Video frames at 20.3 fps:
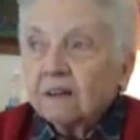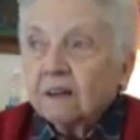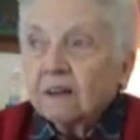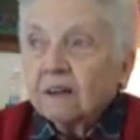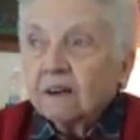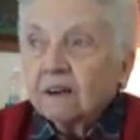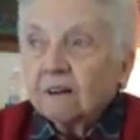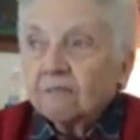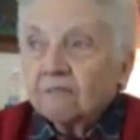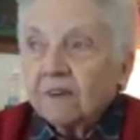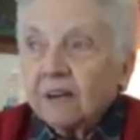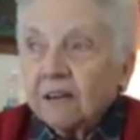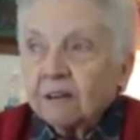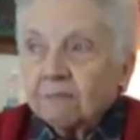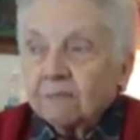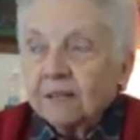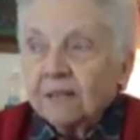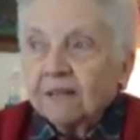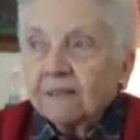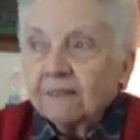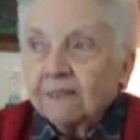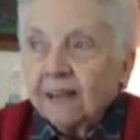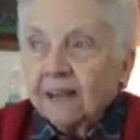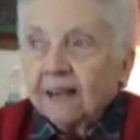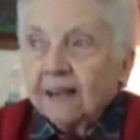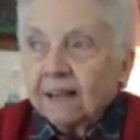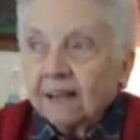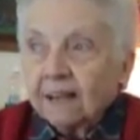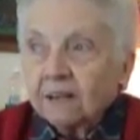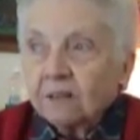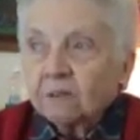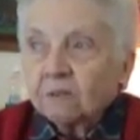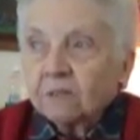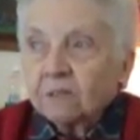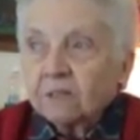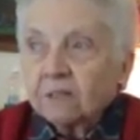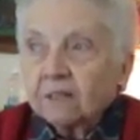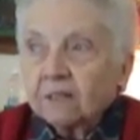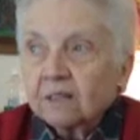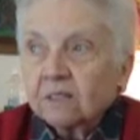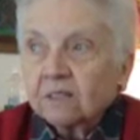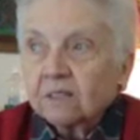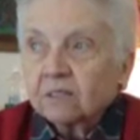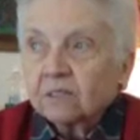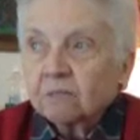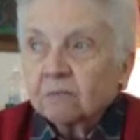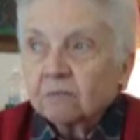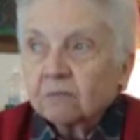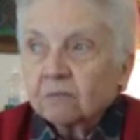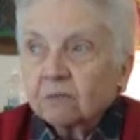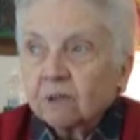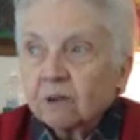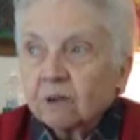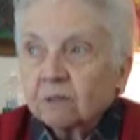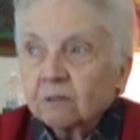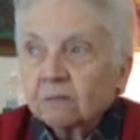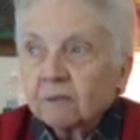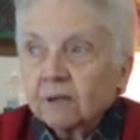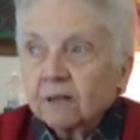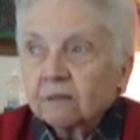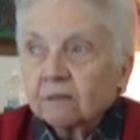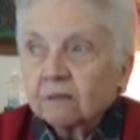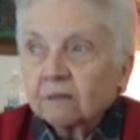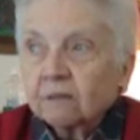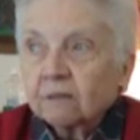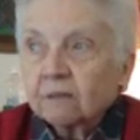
A family in that house that I just talked about